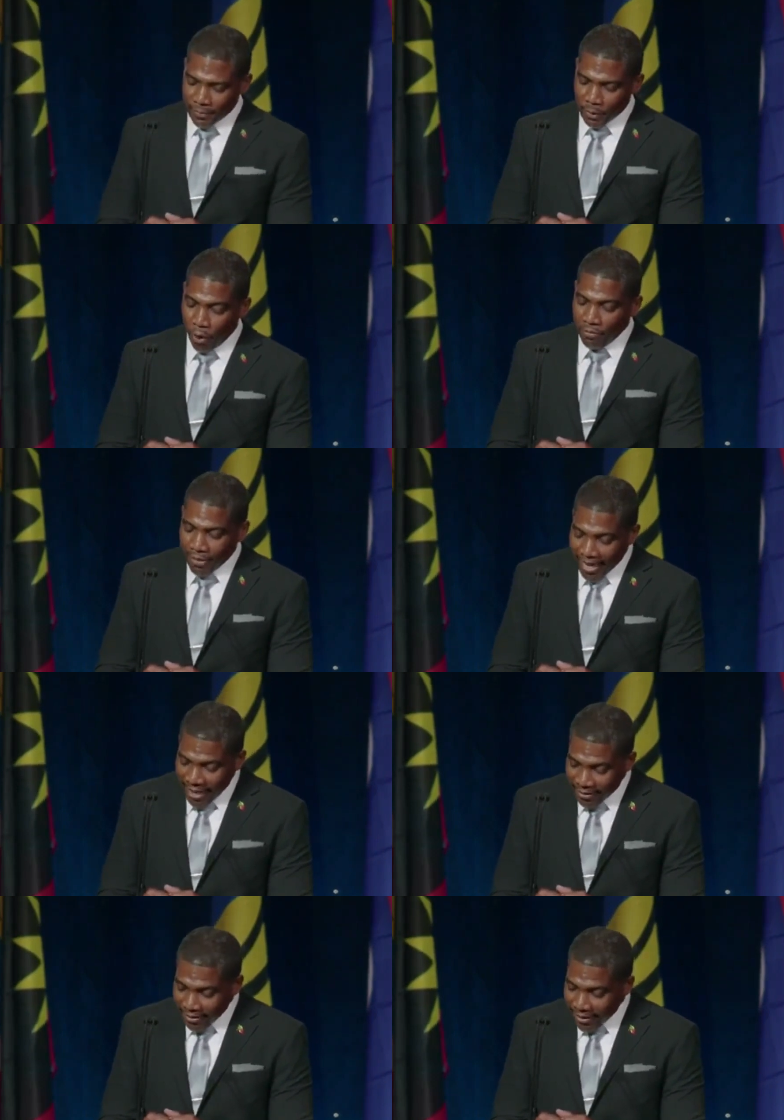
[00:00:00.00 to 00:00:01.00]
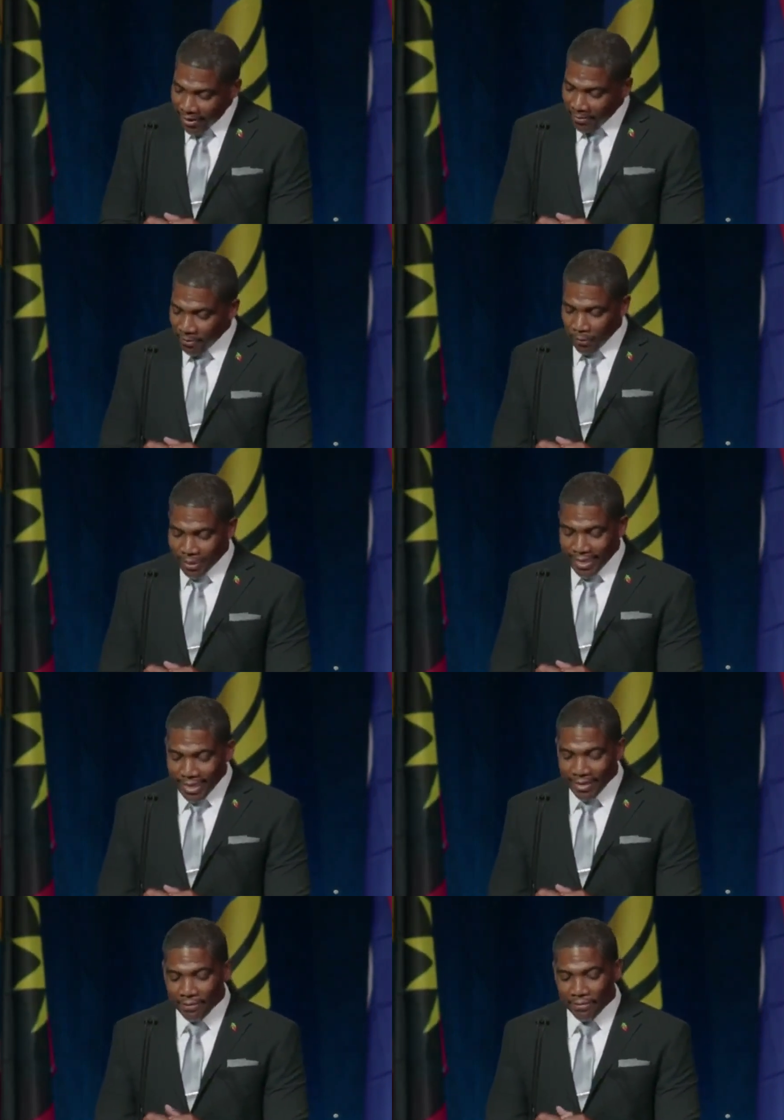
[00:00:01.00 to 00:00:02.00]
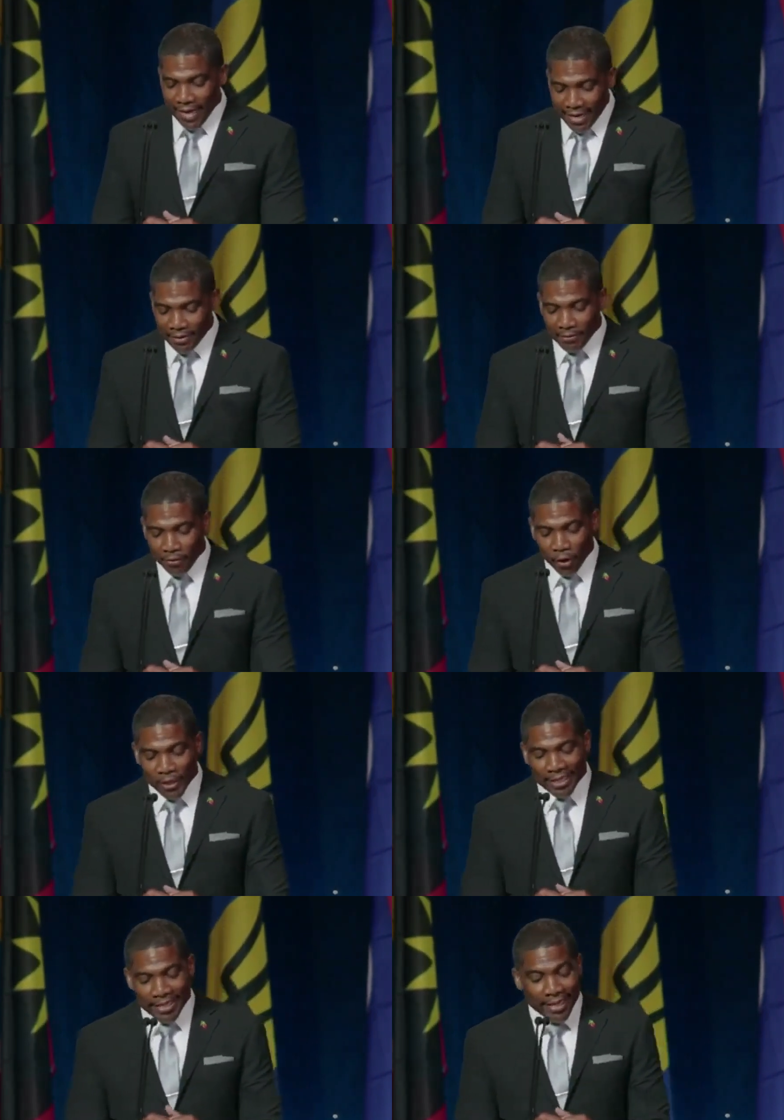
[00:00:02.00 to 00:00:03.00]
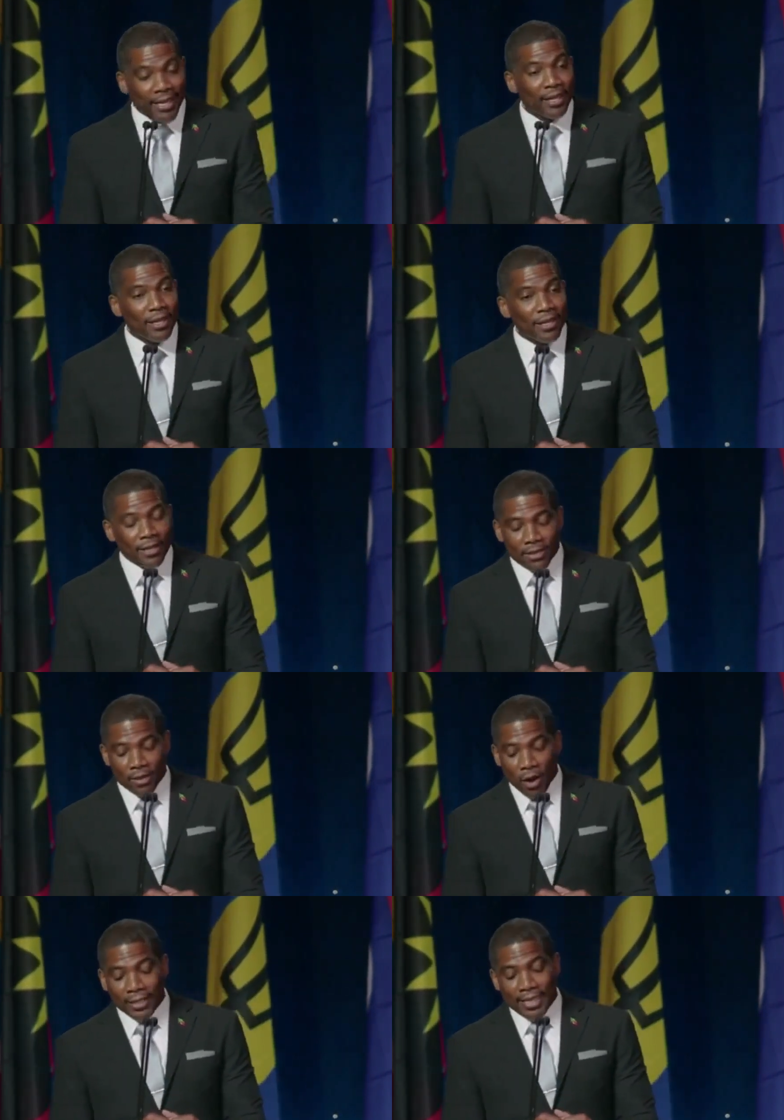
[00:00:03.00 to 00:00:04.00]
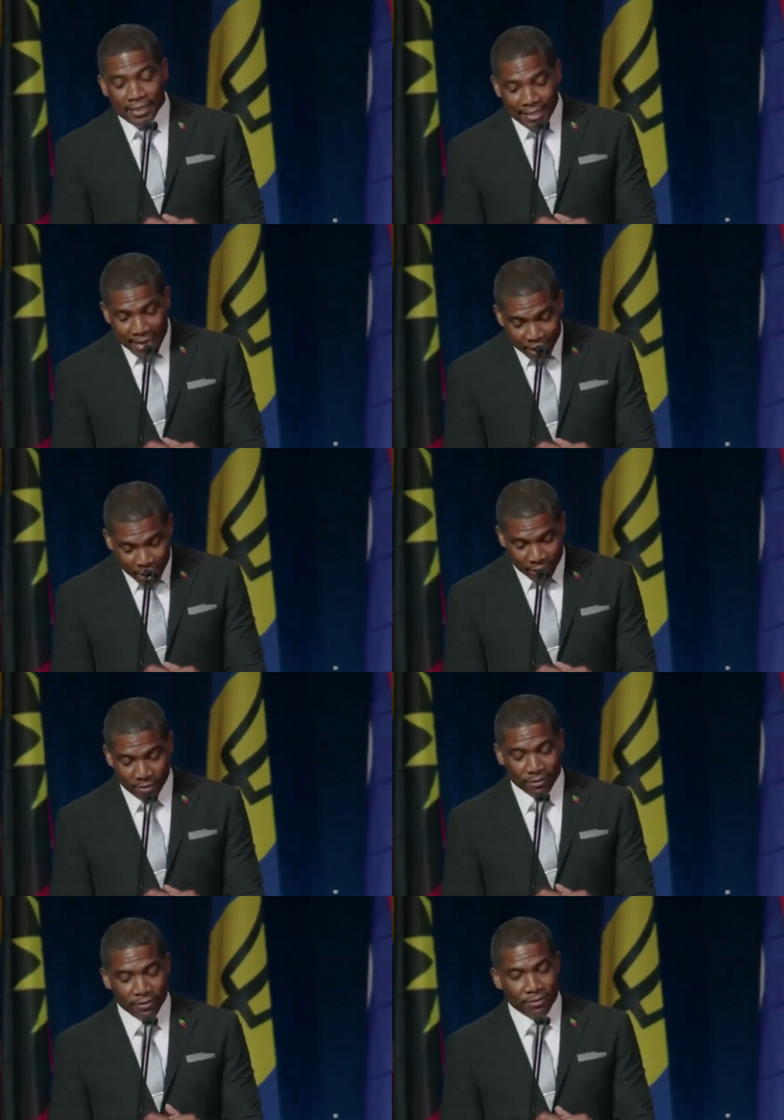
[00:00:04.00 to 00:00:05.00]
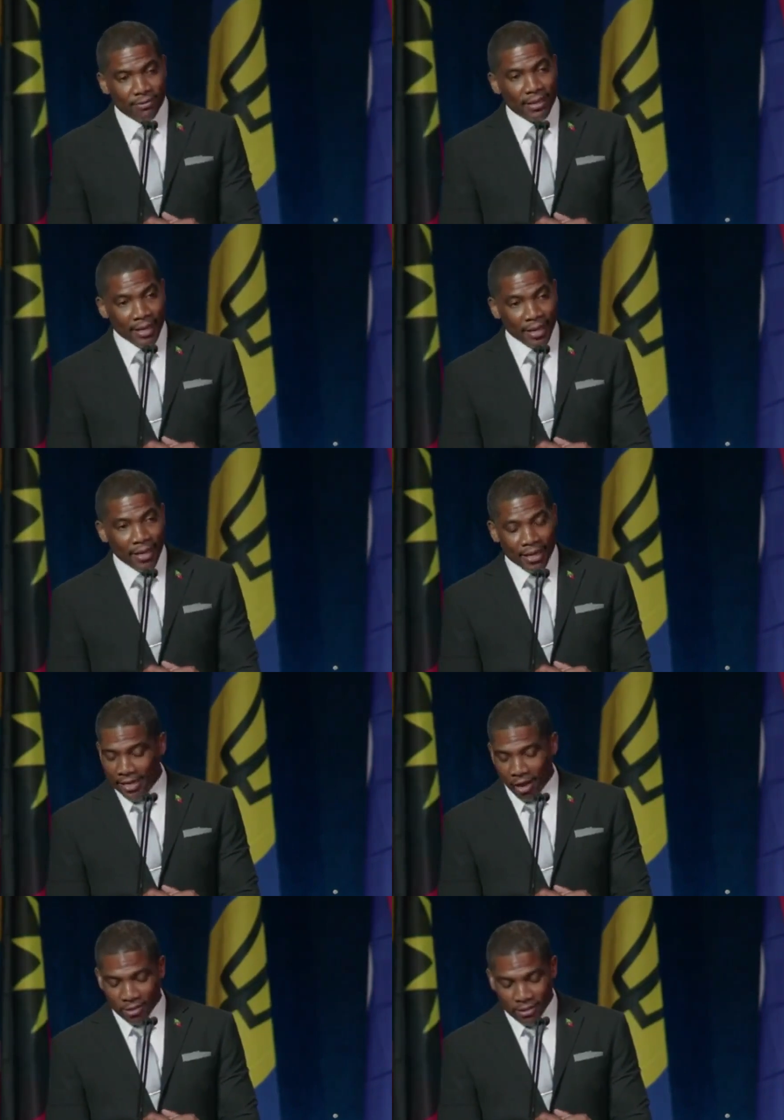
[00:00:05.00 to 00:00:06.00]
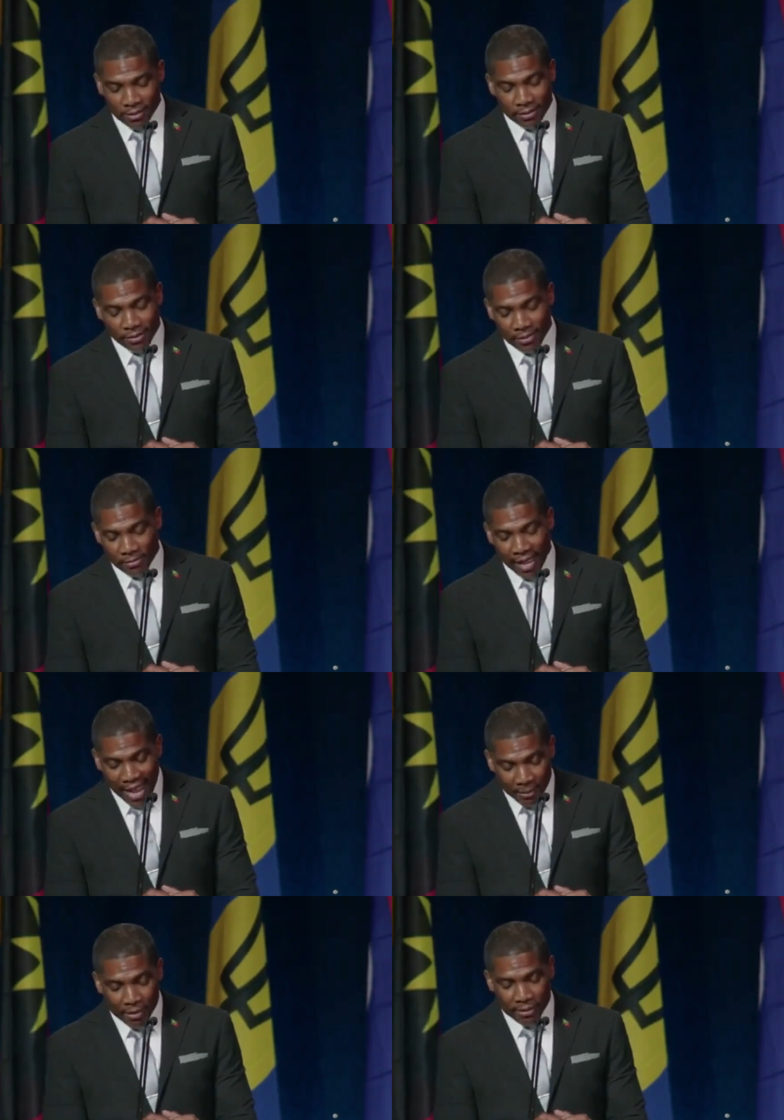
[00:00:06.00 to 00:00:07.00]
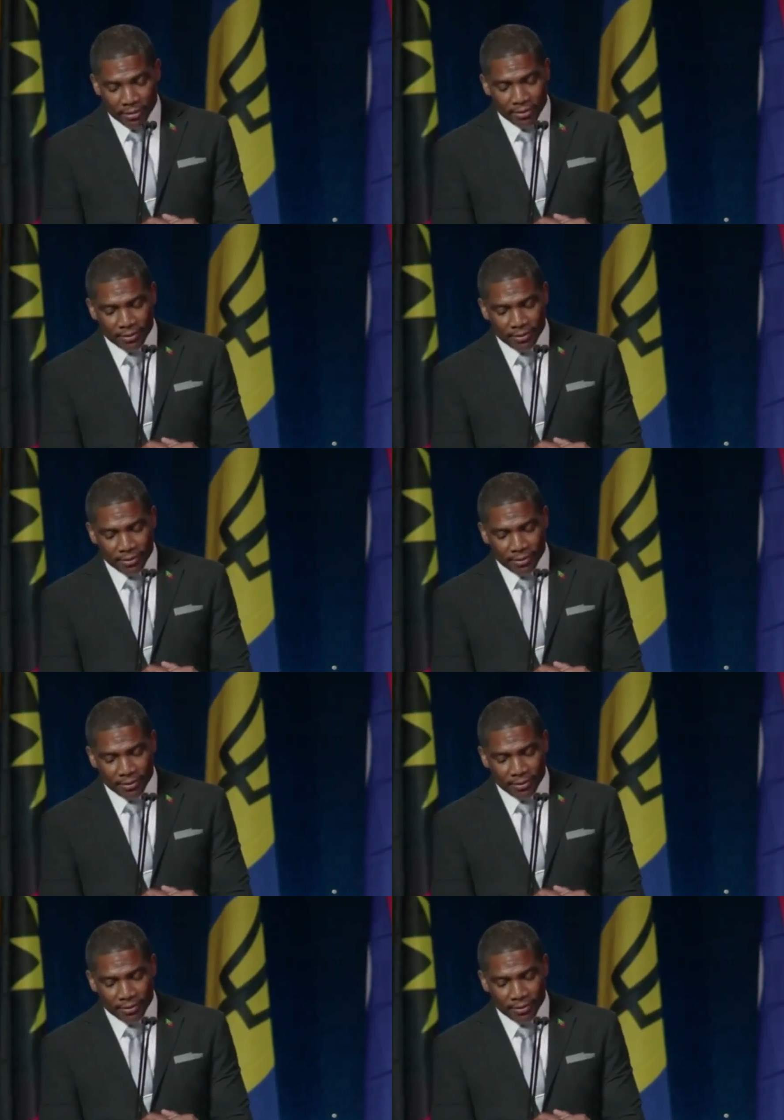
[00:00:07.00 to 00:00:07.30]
overnight there before taking a flight the following day to our destination here in Nassau, Bahamas.